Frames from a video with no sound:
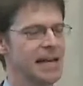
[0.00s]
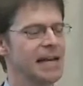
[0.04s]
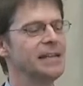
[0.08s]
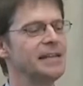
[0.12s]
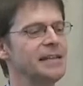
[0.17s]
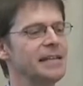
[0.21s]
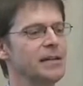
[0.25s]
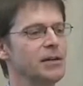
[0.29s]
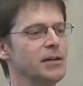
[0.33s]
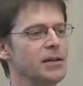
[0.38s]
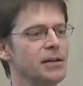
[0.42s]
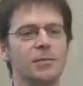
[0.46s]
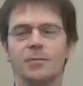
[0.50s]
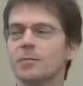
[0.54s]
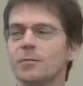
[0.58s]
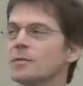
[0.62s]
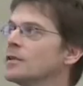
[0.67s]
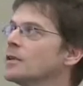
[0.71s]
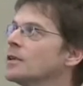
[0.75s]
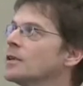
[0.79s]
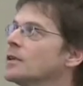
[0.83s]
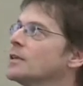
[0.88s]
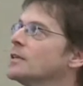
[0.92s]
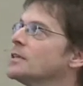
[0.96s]
And the
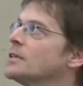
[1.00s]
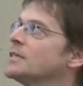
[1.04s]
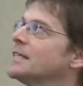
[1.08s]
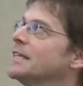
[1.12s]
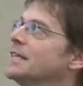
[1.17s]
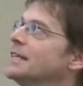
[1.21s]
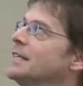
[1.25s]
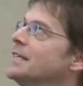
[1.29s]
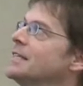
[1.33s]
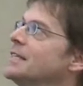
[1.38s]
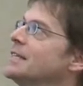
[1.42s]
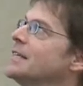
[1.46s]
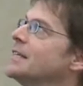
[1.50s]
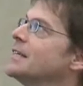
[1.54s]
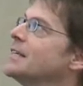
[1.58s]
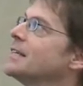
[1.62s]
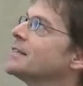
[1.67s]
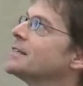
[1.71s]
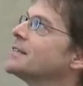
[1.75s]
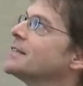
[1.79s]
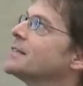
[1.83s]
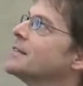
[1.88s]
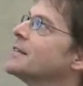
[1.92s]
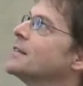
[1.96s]

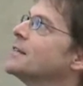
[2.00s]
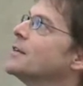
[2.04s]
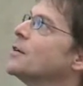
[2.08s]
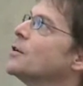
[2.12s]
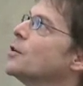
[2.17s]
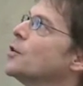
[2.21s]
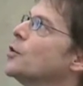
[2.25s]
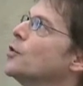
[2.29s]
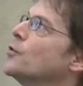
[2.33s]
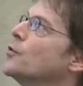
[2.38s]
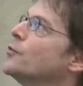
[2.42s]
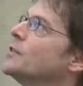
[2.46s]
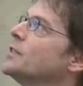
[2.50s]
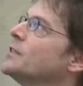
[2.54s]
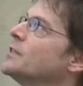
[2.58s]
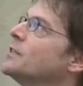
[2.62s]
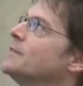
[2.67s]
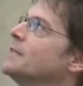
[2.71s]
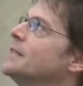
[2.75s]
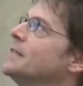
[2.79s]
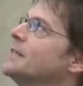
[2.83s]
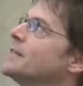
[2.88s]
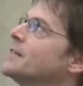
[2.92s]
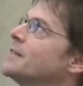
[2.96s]
statistics of the
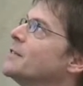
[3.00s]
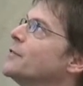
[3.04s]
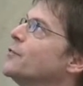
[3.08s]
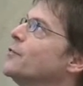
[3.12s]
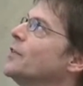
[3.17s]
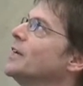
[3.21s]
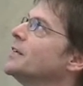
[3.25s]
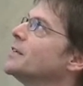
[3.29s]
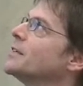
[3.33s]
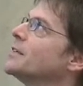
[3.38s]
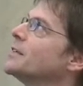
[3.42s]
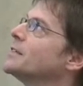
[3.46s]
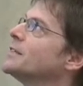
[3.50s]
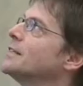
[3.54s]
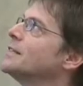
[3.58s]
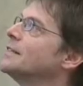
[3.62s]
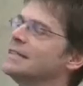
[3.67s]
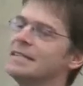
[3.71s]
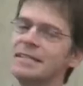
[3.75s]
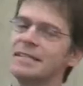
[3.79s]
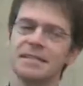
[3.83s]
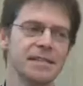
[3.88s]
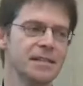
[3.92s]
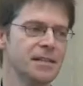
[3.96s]
Swiss Federal
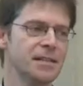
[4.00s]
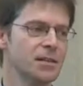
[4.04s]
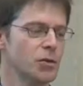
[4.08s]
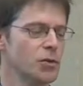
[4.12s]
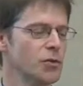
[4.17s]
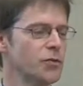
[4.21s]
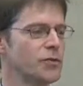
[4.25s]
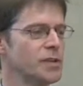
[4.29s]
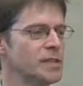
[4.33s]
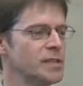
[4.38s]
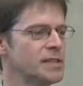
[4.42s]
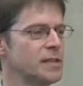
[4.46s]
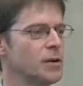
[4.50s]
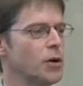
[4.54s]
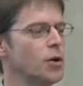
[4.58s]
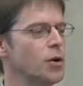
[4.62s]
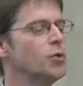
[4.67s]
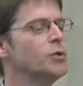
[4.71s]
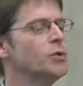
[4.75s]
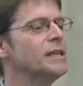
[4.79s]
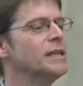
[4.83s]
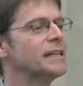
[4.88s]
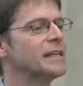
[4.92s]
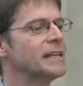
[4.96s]
Statistical Office
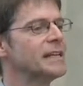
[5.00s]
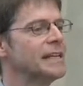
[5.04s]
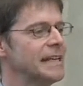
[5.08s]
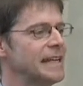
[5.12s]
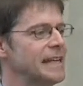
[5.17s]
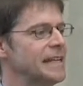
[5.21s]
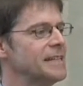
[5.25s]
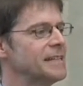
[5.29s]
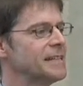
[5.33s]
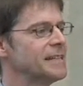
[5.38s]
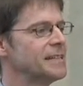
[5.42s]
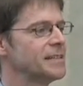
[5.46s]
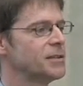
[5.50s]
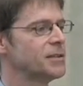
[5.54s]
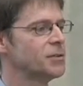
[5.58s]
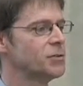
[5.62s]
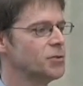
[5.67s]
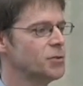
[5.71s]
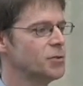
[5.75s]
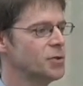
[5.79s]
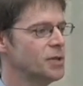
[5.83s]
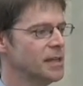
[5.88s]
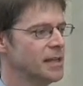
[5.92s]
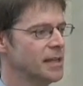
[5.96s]
only relates
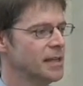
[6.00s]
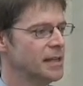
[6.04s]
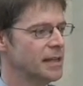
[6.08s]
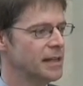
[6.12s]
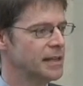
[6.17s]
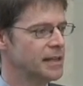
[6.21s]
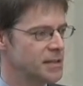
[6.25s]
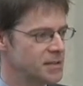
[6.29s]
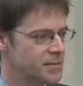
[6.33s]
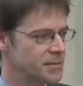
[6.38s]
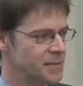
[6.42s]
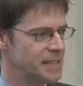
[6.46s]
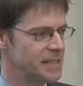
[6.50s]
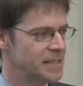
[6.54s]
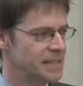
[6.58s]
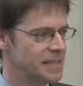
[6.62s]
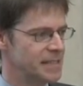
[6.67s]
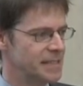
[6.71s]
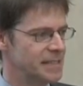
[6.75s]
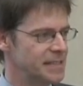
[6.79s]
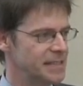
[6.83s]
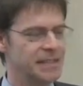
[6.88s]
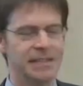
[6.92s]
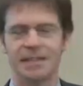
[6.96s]
to uh, Swiss
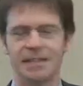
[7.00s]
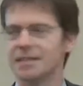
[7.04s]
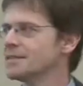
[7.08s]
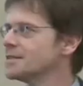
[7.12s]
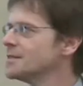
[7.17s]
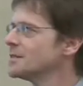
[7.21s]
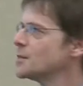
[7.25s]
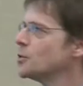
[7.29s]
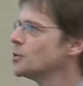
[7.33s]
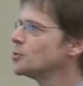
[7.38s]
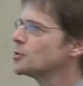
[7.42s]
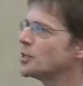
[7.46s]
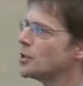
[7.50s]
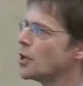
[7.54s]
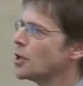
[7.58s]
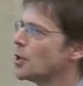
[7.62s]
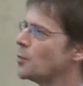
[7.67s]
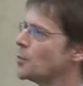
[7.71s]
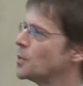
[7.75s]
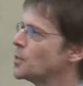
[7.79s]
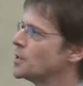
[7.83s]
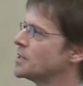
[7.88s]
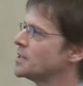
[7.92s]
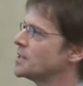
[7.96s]
residents. So the
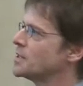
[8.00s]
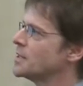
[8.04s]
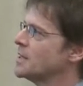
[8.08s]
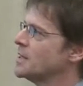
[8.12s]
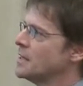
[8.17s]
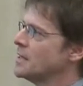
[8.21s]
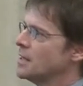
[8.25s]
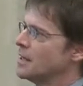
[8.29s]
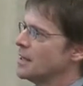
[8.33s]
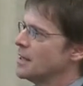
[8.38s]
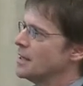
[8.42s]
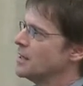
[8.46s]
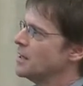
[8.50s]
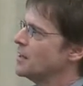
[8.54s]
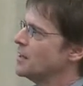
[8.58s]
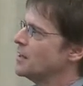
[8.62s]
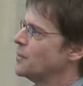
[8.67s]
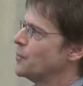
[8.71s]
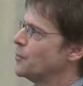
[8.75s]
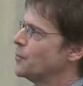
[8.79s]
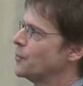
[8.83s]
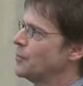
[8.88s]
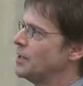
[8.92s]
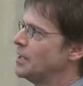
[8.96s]
numbers uh,
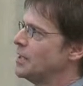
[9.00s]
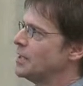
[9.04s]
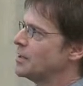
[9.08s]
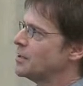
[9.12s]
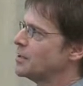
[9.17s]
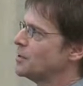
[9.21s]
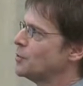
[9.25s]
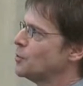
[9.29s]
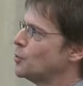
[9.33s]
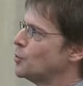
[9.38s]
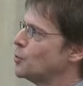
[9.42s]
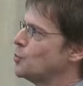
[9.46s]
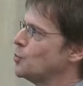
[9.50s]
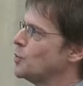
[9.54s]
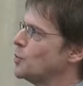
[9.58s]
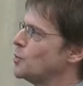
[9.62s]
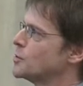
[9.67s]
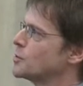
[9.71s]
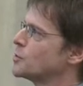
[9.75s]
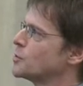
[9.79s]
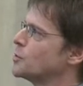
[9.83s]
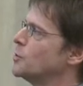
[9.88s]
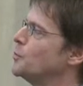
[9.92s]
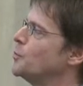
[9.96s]
fit
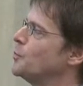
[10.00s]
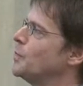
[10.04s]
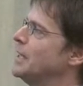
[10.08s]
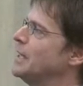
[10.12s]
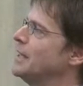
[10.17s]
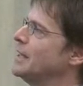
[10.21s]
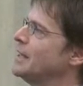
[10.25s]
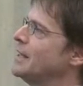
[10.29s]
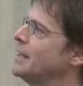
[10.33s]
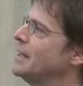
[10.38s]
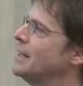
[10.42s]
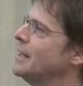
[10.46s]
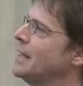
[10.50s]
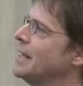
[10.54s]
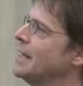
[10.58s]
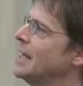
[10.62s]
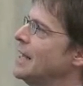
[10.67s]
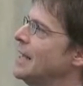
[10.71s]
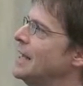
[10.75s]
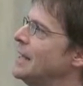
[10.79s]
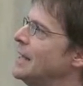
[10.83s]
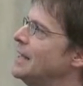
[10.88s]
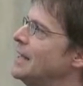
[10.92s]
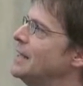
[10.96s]
almost completely.
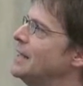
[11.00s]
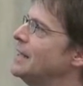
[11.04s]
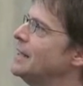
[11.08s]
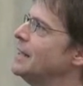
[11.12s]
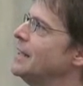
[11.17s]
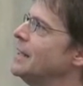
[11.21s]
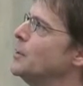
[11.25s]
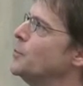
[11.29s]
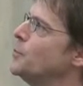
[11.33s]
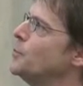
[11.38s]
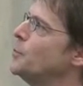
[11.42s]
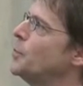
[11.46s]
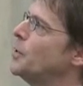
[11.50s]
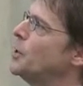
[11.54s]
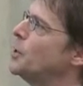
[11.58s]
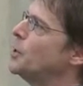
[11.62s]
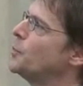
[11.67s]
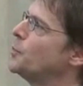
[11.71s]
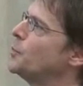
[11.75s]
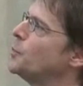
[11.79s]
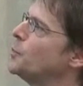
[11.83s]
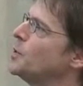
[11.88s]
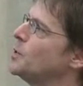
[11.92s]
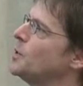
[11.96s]
And in
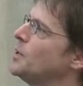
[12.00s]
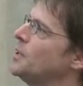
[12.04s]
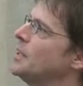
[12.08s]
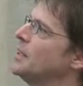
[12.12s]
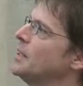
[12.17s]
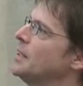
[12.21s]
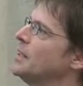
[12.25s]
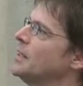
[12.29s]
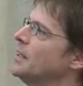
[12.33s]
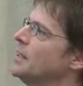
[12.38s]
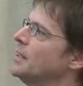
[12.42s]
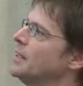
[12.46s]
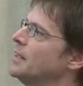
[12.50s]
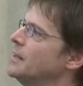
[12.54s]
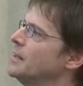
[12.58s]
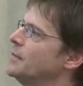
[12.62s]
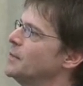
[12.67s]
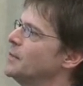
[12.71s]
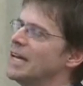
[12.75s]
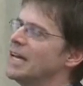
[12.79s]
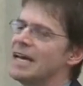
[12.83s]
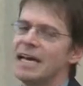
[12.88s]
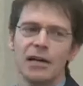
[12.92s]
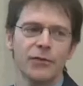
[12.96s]
purple, uh,
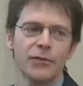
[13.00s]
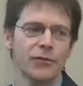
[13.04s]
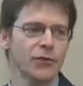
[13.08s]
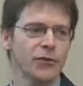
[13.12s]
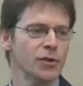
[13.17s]
we have